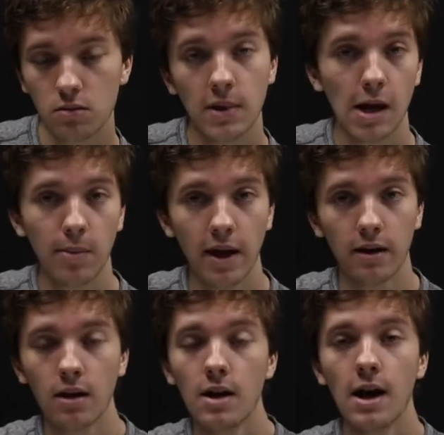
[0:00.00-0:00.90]
Not
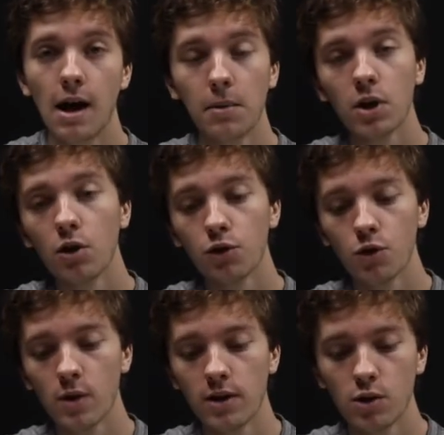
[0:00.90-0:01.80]
bad. I'm gonna go
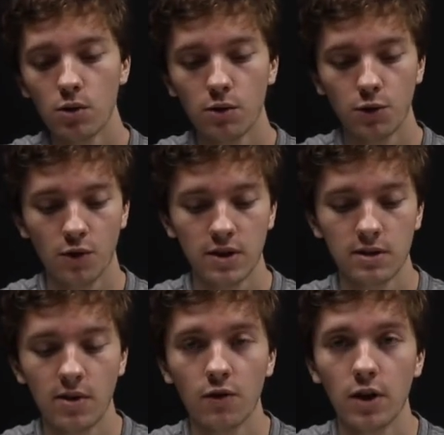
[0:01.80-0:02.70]
through and do for the
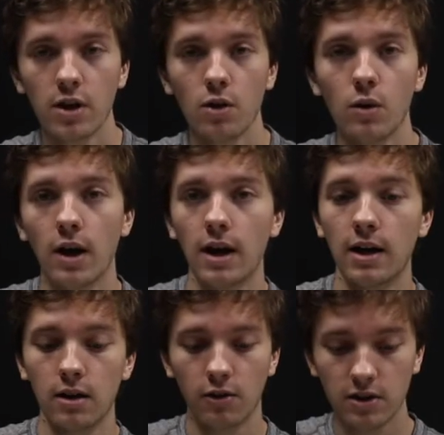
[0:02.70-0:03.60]
rest of our video
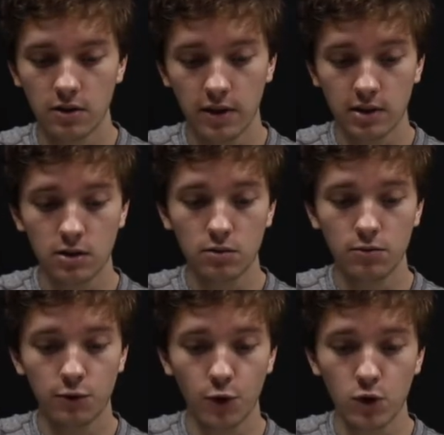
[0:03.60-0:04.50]
on the rest of this
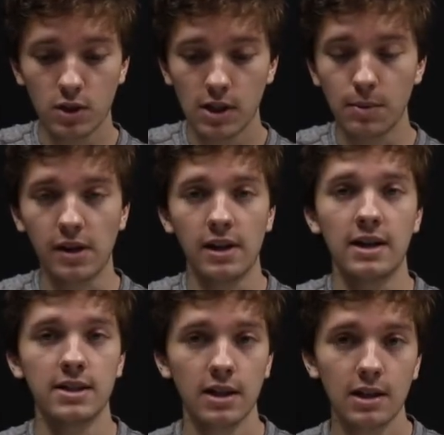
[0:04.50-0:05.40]
first clip and then
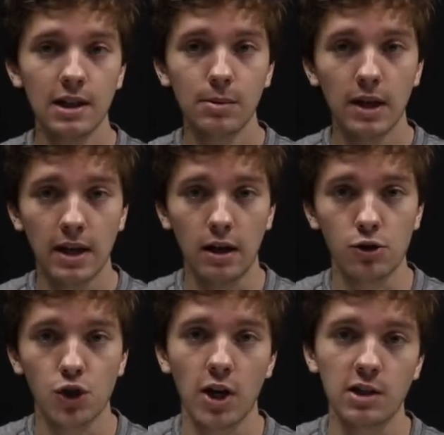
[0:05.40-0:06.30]
a second clip and
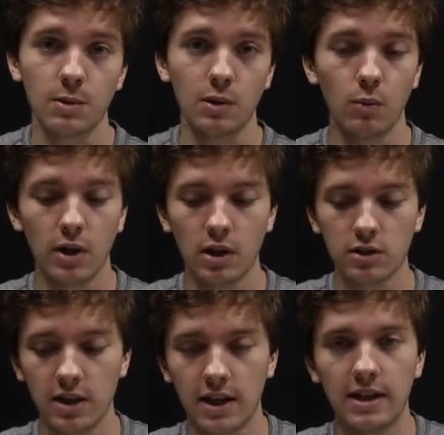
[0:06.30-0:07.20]
I'll show you guys what it
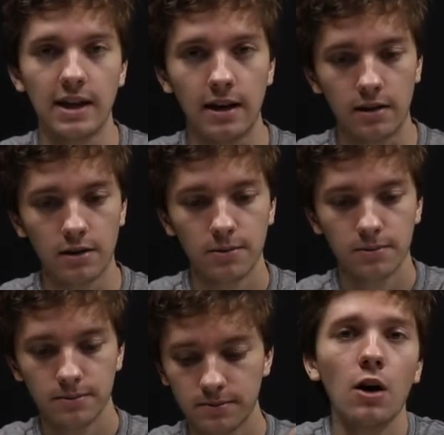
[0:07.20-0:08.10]
looks like in the end.
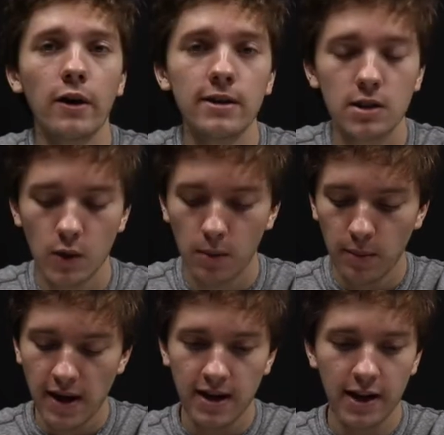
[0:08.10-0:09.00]
Alright, so I'm
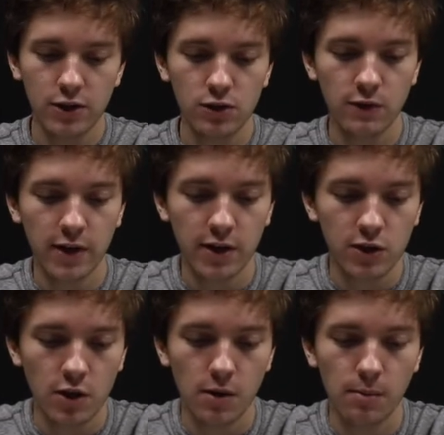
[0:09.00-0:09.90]
back. I just
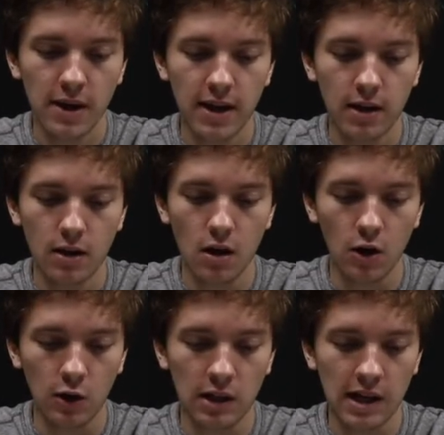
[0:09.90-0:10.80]
finished making
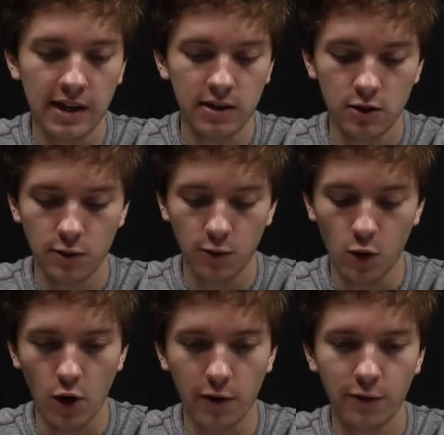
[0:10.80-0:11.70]
our lines
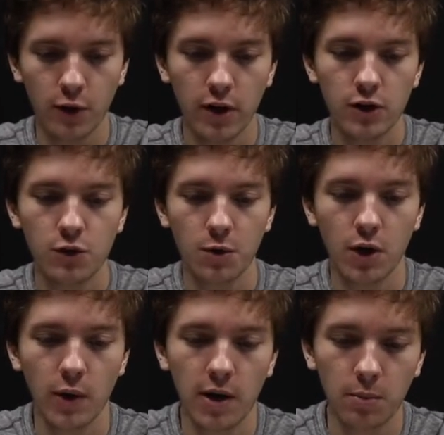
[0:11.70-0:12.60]
for our footage. We're going
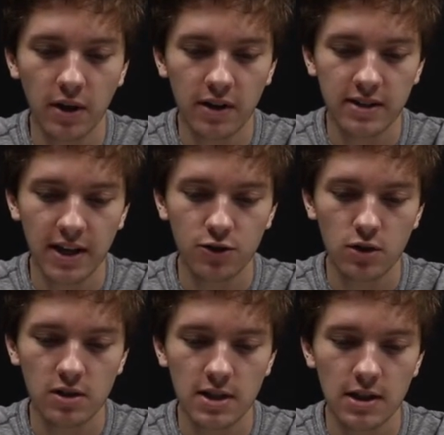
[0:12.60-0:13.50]
to go ahead and play this. As you
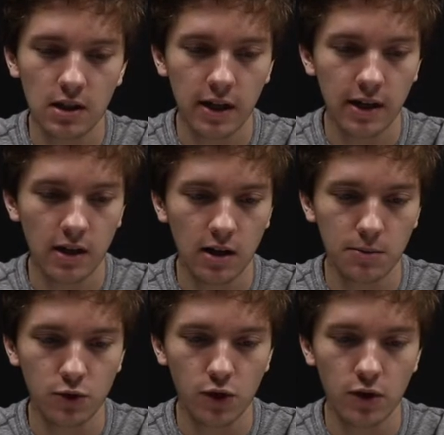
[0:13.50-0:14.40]
can see, the line kind of
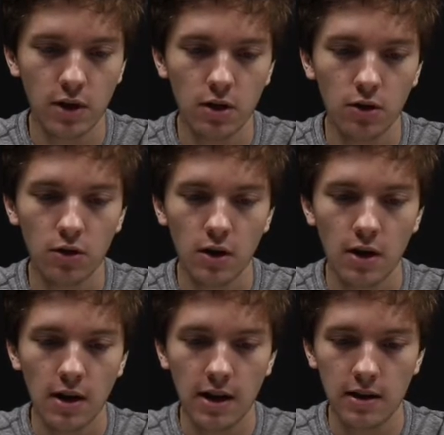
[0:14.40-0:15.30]
comes around here,
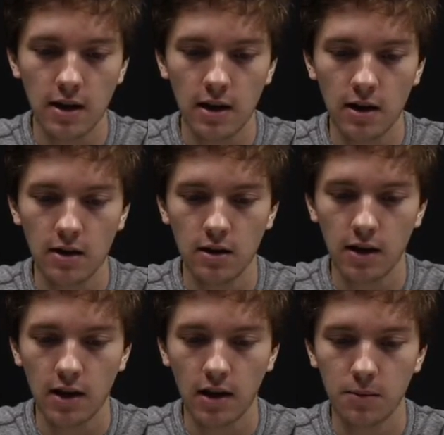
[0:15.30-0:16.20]
and
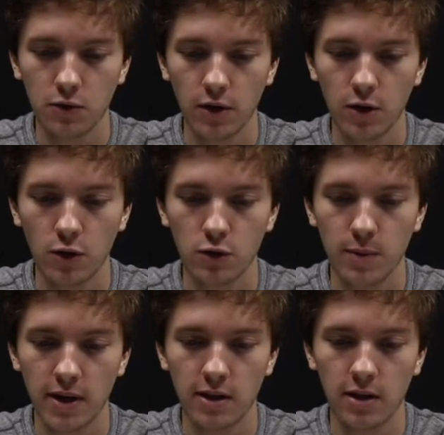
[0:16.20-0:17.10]
then kind of comes around here, goes
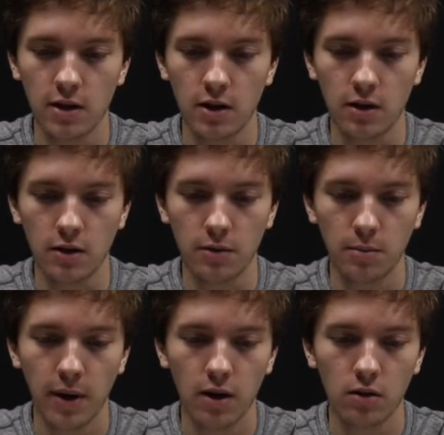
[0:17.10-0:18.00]
by the uh,
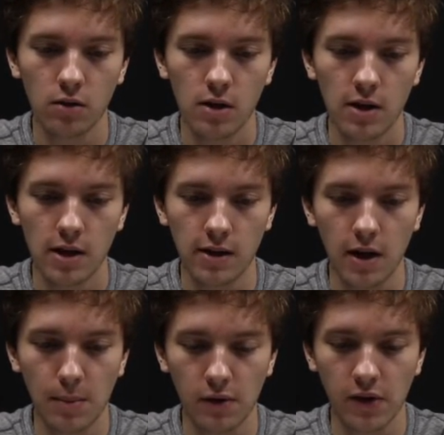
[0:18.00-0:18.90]
pedal,
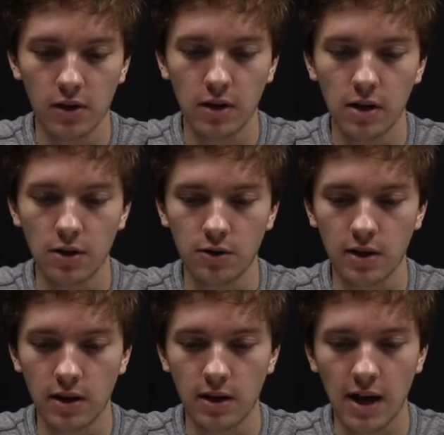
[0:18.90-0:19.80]
then up and around the gears,
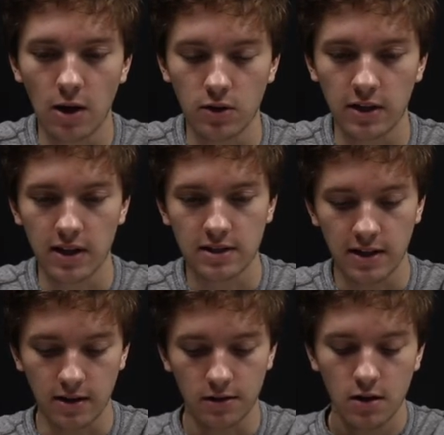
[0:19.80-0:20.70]
and then out the
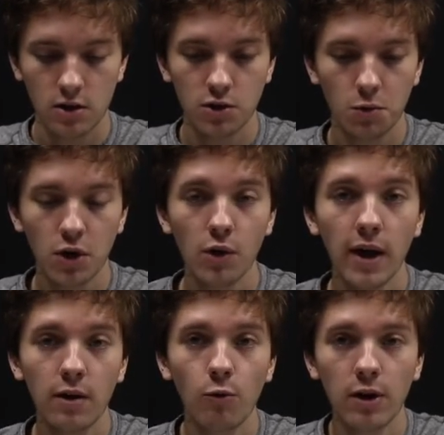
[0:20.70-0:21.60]
kickstand. So we're going to go
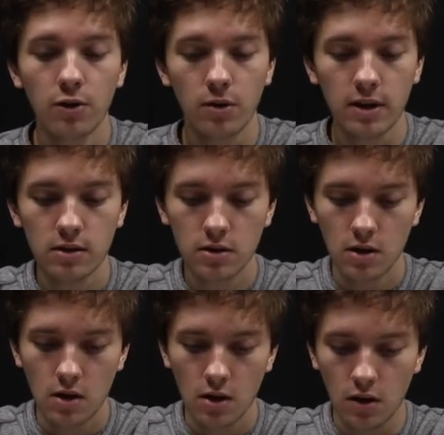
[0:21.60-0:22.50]
ahead and render this.
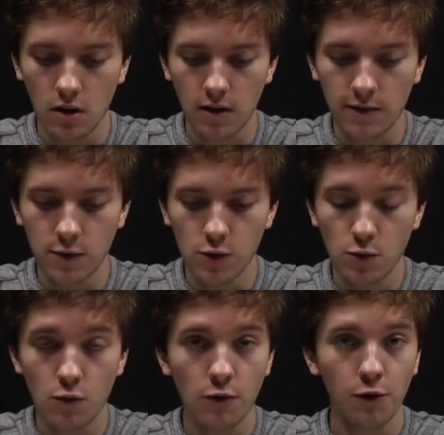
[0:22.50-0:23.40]
Uh, if
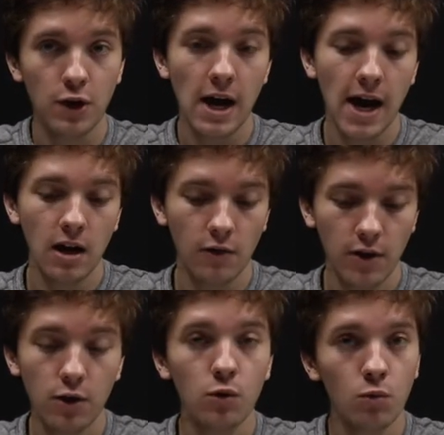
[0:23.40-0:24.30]
you forgot how to
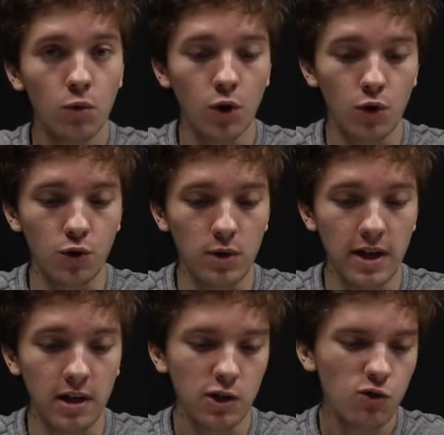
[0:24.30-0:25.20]
render, we'll go through it
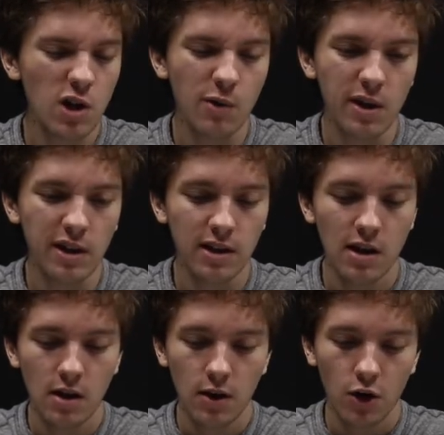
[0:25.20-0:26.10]
again just really quickly.
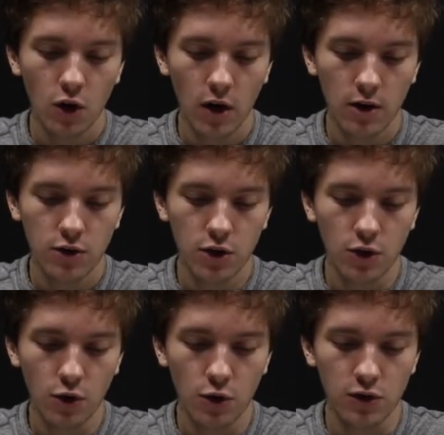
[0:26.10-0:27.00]
Go down to
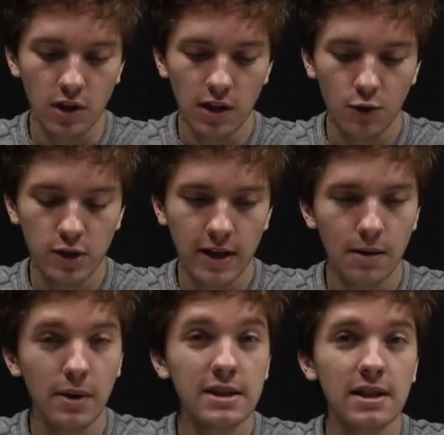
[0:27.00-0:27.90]
your deliver
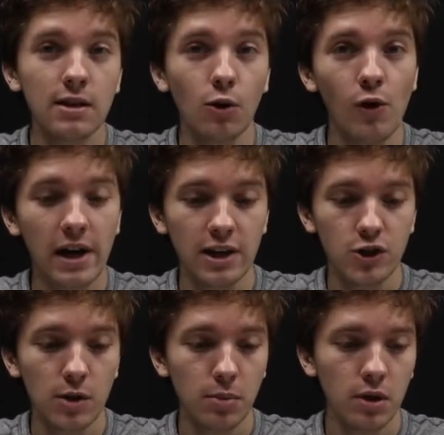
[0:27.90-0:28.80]
tab. It's a little rocket
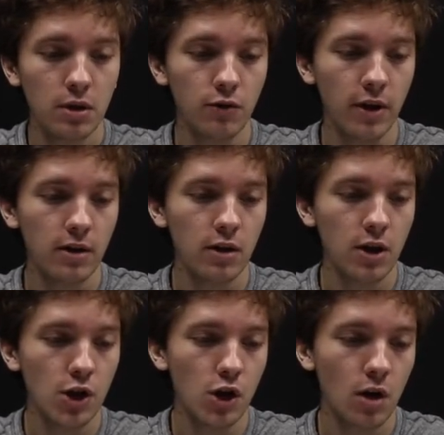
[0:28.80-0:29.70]
ship, right?
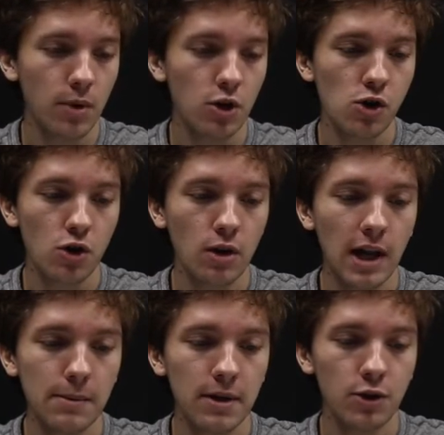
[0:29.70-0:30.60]
You're going to up here, you're going to
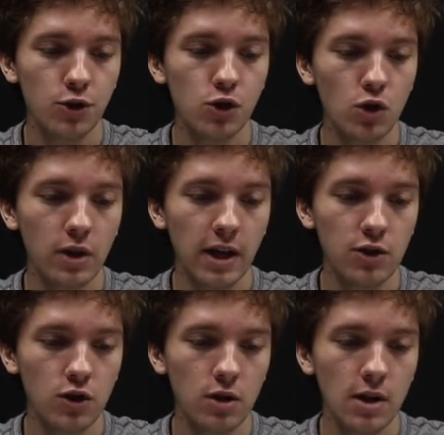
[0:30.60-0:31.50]
name it, choose a
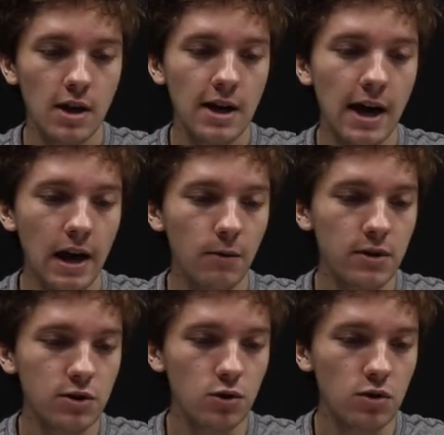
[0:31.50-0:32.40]
location. I
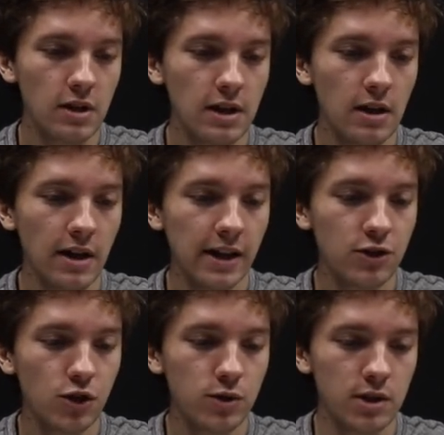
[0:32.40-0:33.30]
always do the uh,
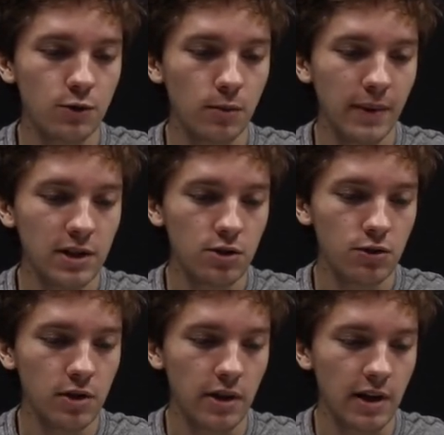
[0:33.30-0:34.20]
H.264
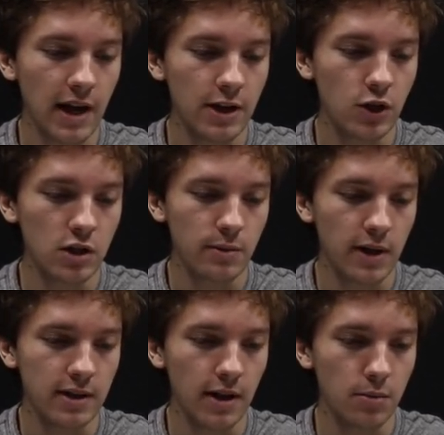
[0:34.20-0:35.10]
master, and then I change
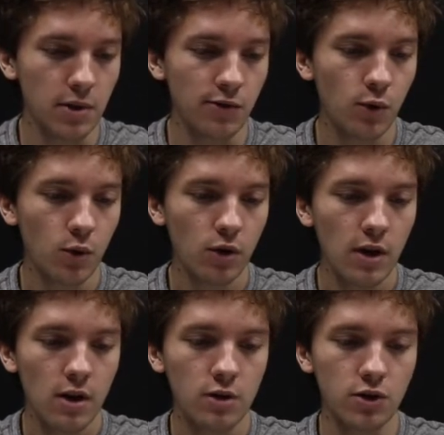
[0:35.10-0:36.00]
mine to MP4.
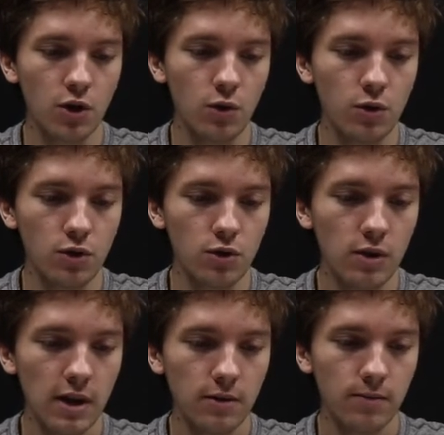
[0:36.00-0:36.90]
So
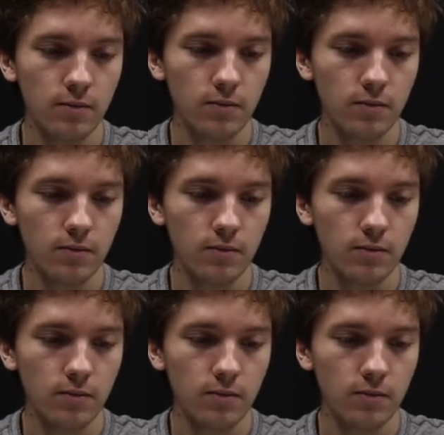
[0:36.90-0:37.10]
do that.